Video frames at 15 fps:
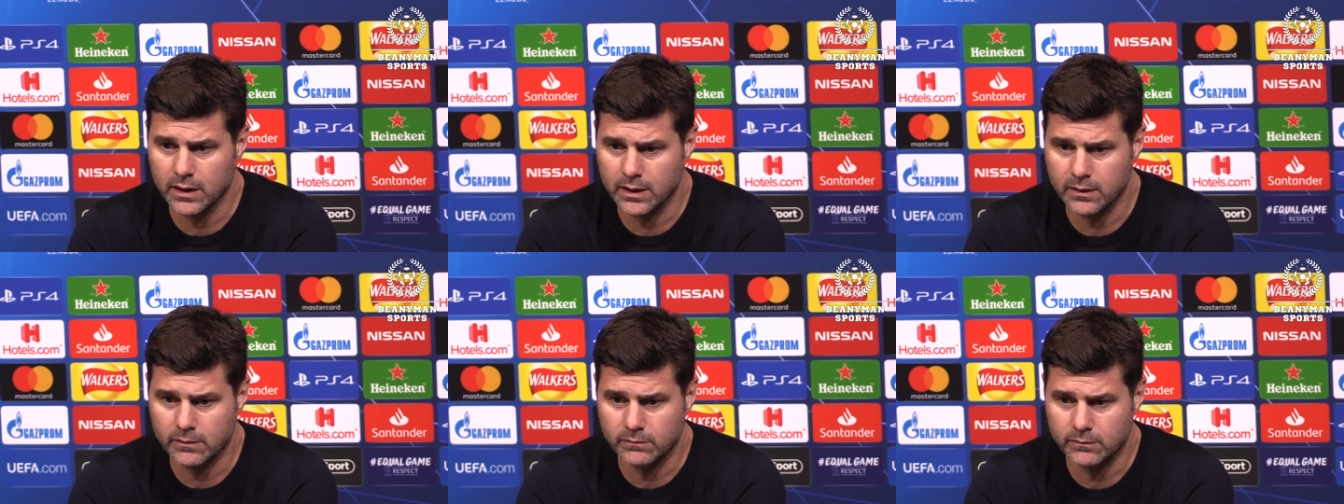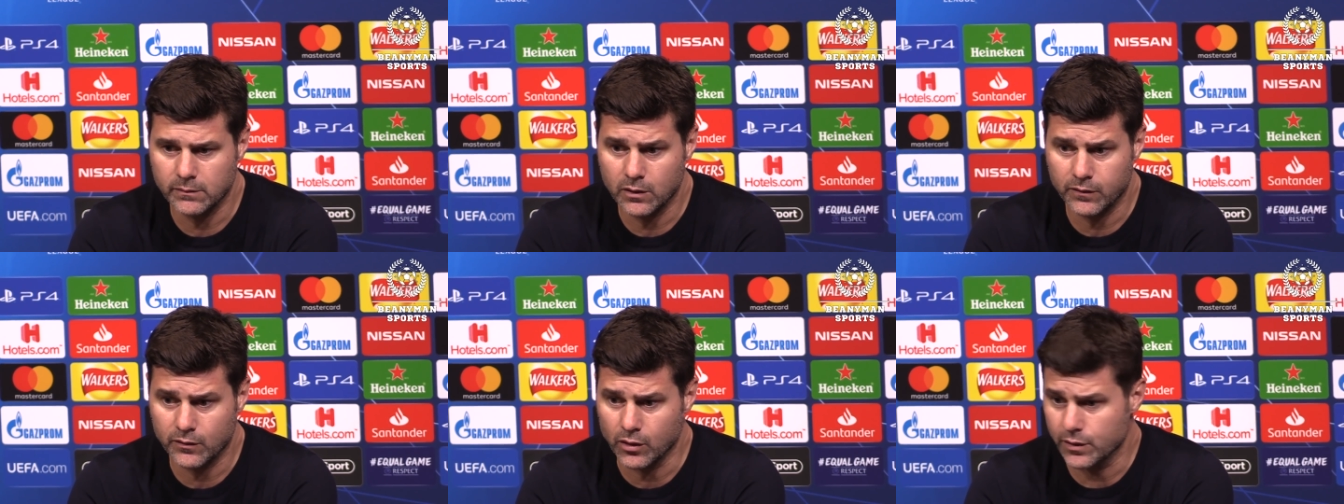Um,
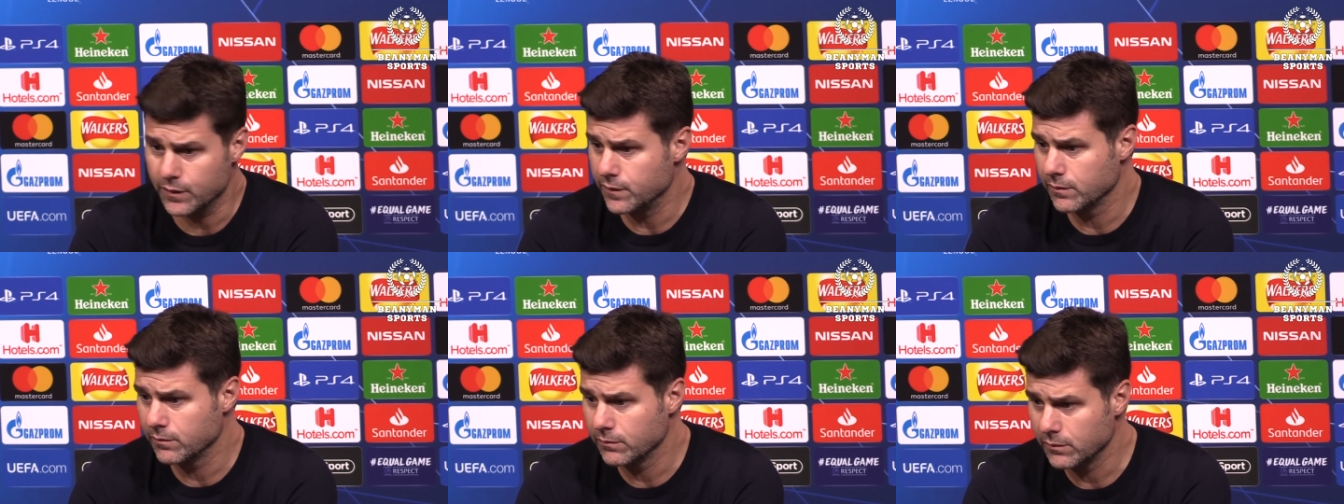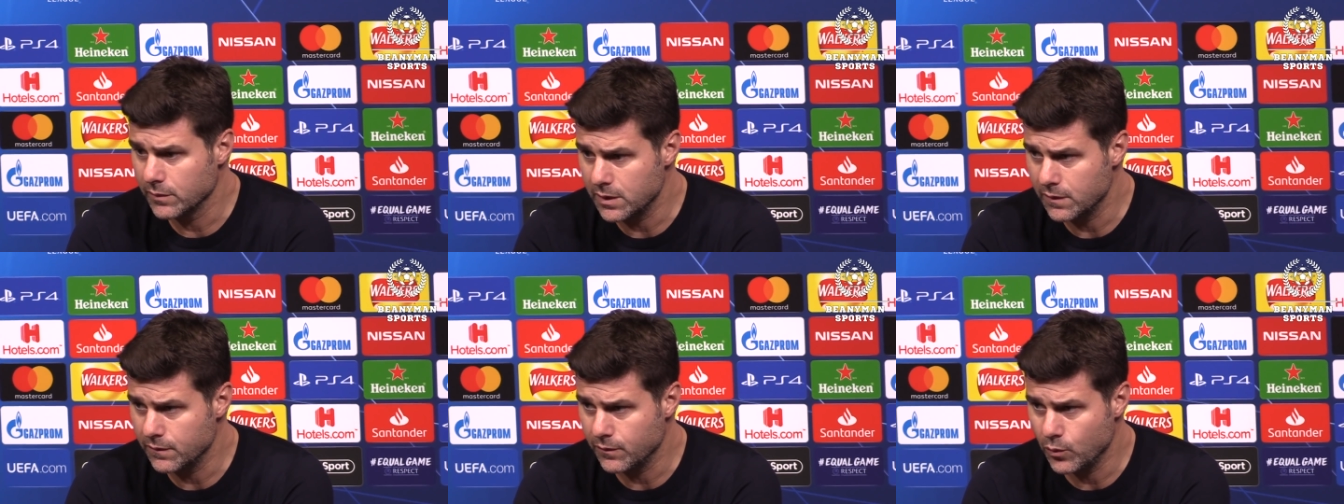of course,
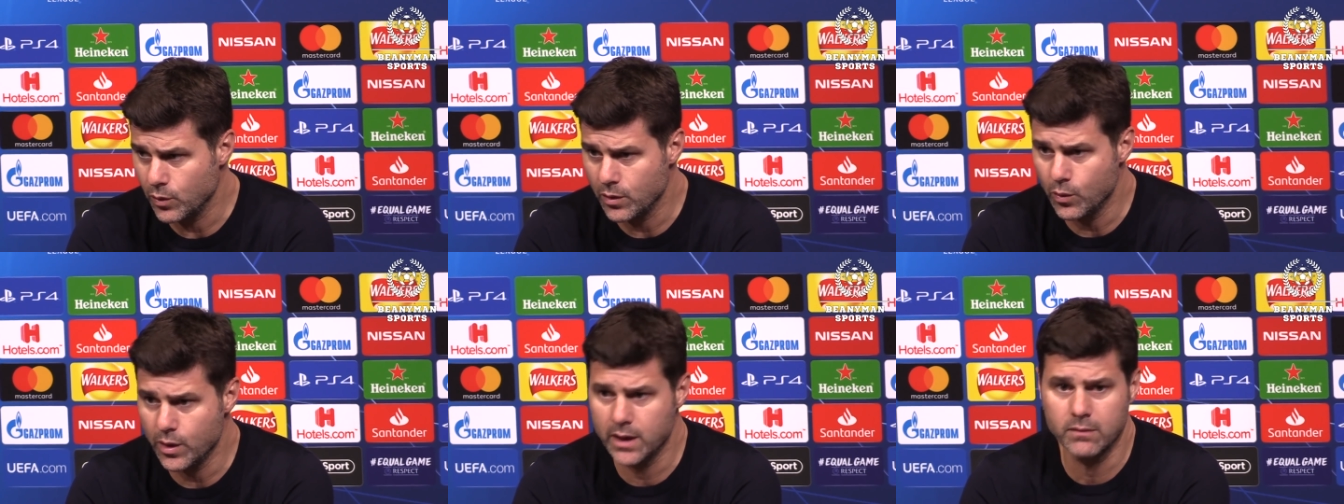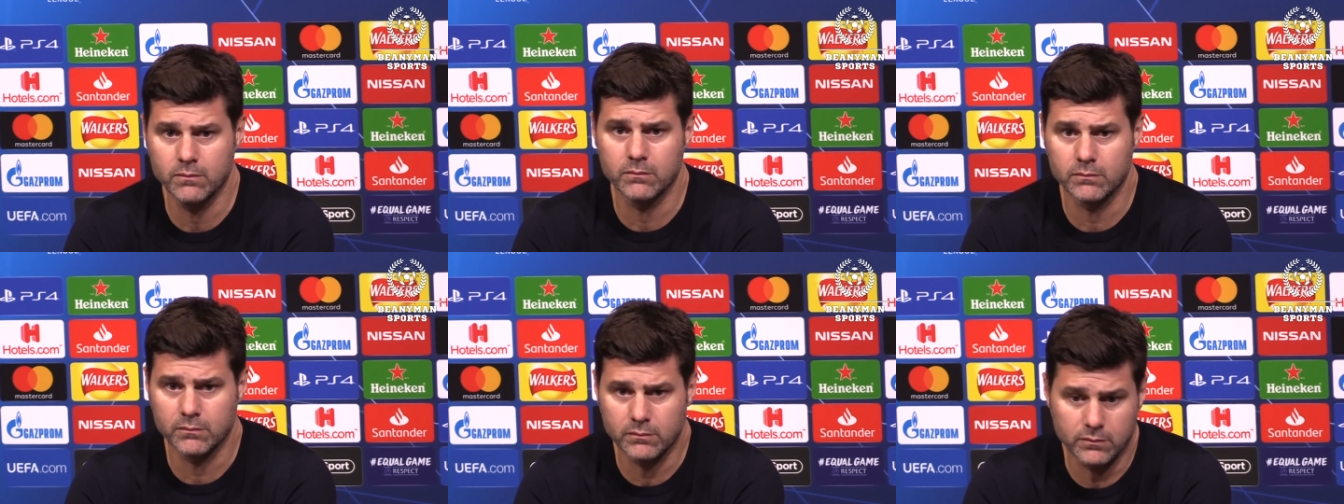if we
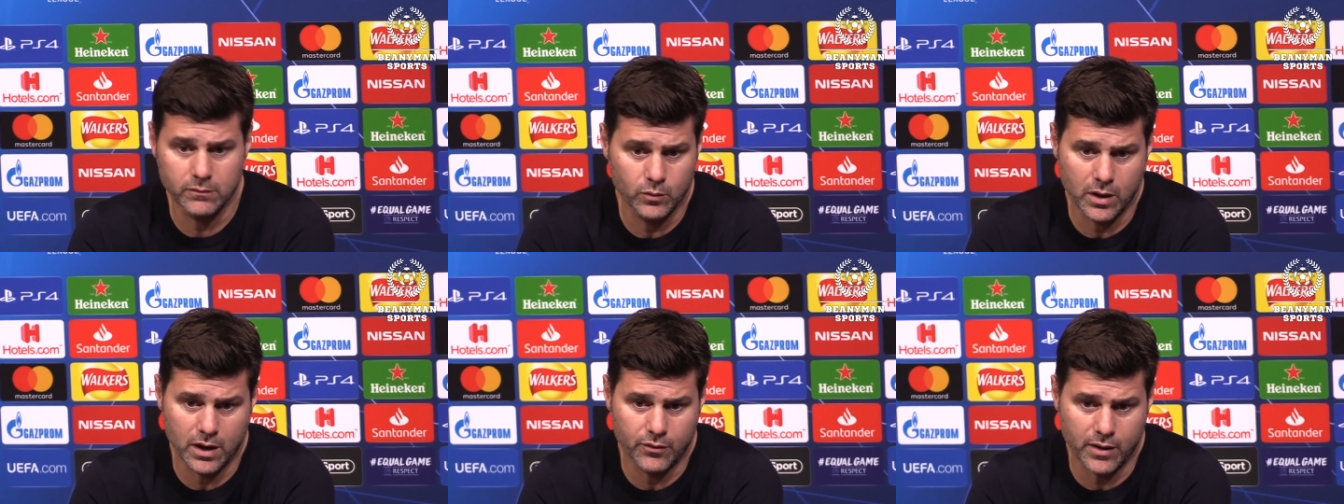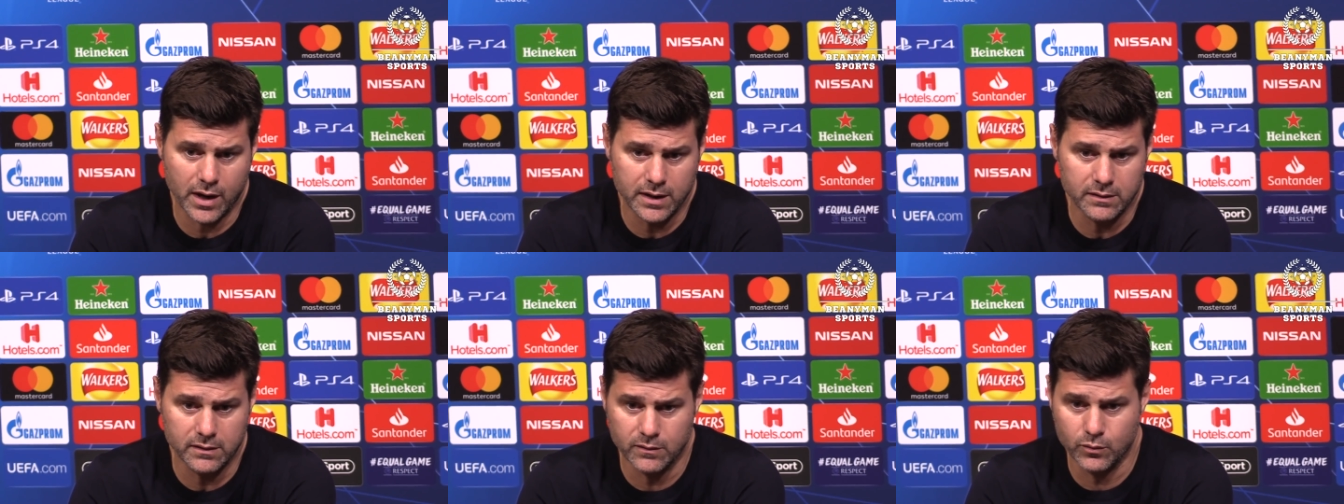win, we are
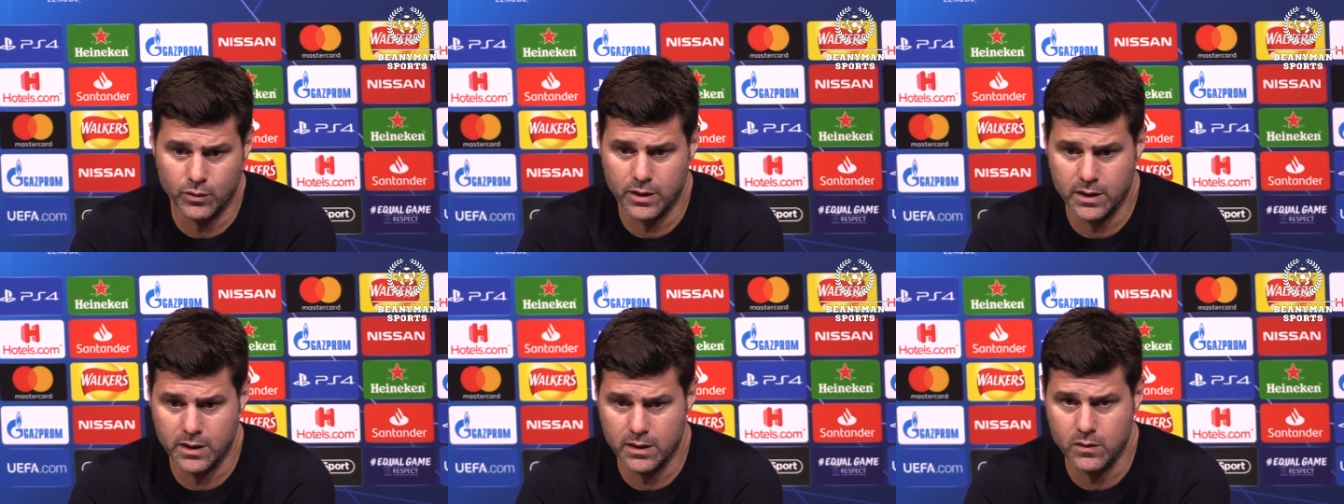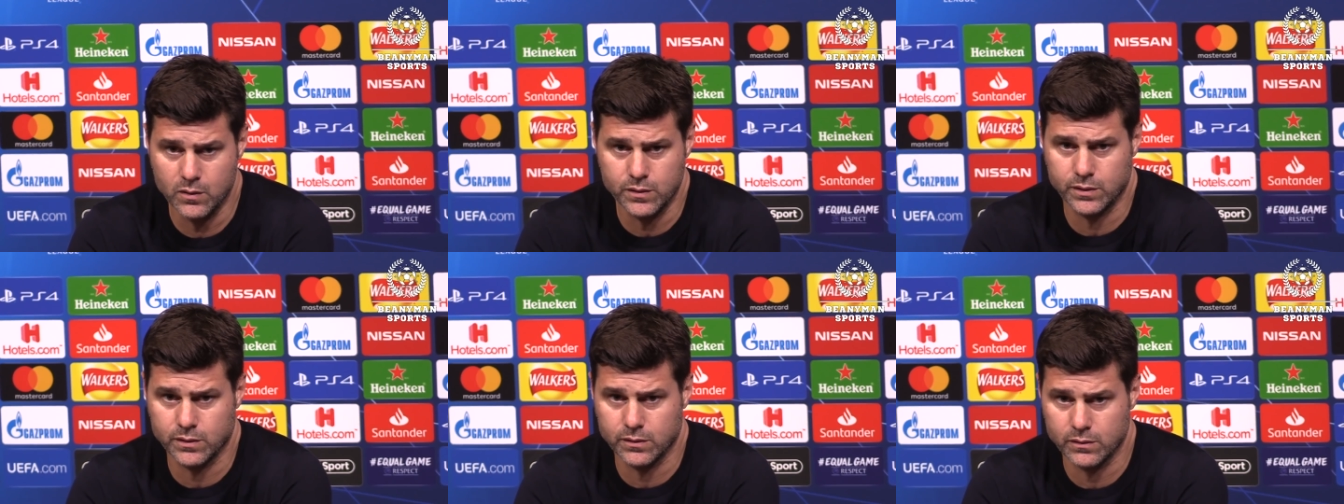right. If we
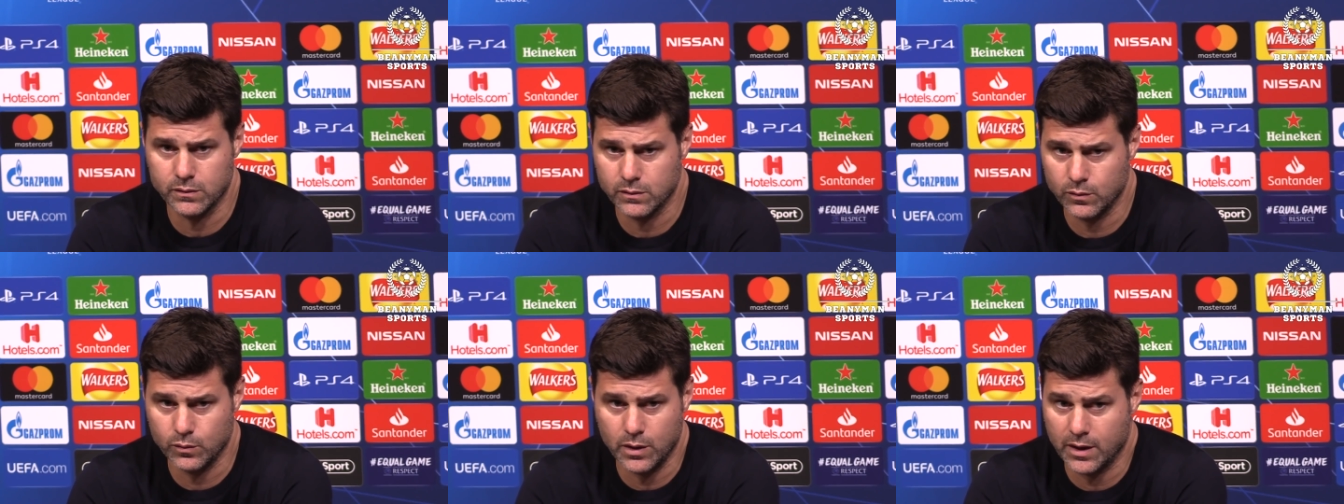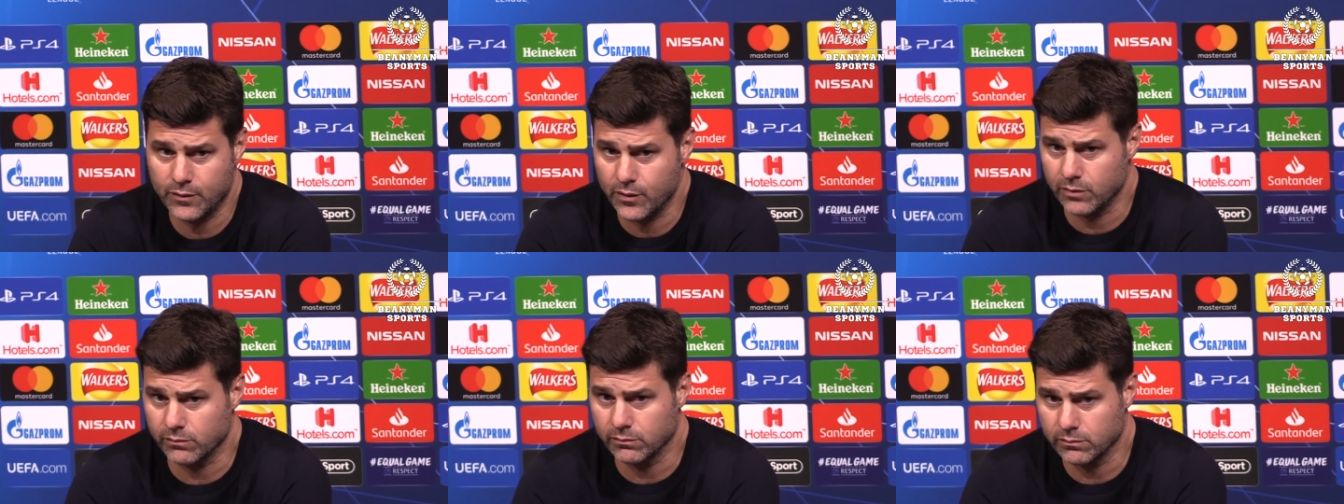lose, we are
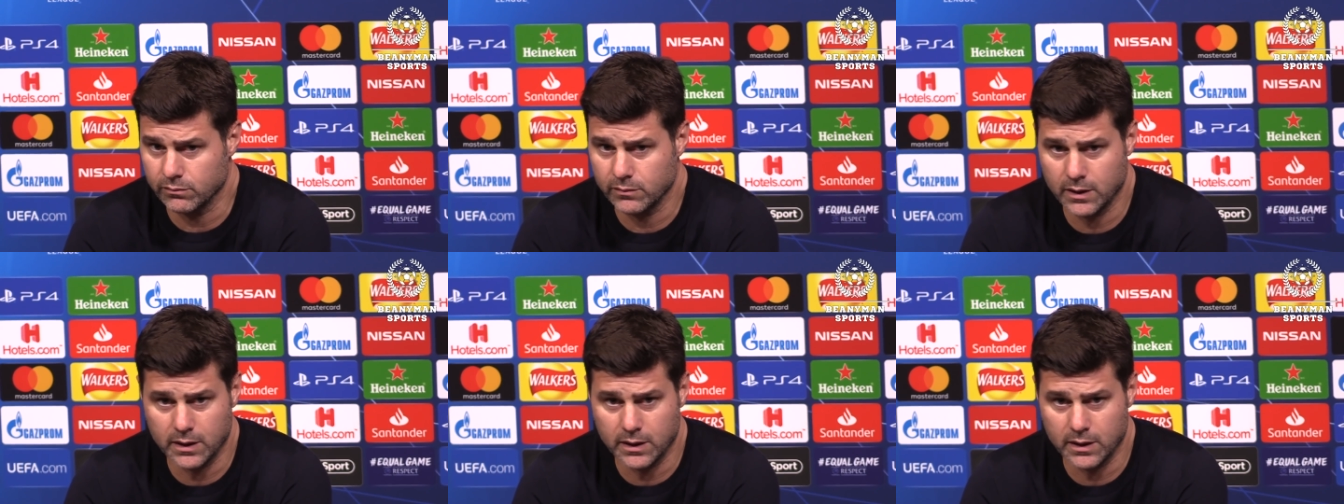wrong.